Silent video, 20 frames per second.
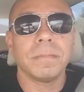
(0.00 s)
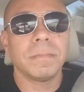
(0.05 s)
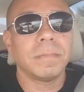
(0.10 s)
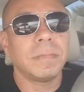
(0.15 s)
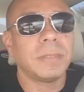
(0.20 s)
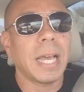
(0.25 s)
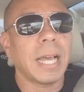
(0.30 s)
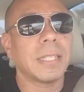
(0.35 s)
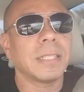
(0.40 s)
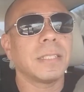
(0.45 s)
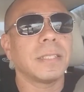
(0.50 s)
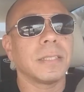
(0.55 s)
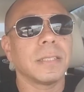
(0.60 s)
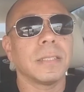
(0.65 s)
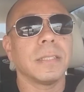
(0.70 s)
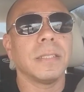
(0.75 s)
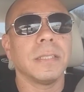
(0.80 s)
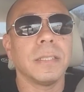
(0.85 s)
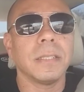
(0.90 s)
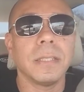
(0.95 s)
that's
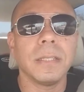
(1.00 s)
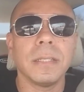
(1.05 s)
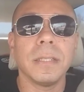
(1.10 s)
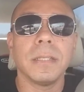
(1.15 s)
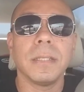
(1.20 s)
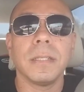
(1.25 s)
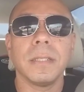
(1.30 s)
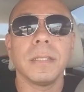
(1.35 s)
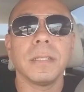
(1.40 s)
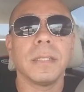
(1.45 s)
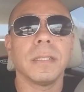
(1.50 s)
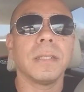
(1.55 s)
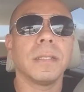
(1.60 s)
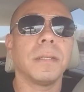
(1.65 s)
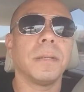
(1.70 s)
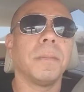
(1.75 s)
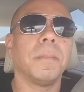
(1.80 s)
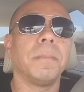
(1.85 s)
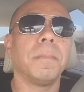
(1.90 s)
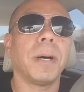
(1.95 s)

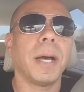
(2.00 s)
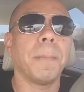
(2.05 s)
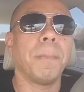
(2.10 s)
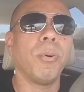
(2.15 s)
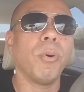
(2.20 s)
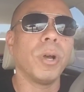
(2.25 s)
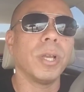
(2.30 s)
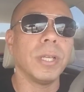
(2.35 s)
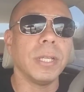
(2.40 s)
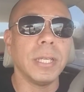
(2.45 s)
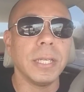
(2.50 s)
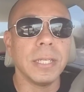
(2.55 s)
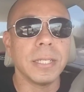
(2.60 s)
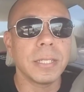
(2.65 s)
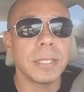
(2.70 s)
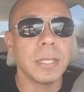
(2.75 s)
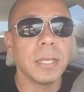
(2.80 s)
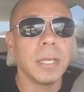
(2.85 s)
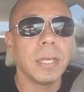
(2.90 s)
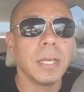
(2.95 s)
my point is,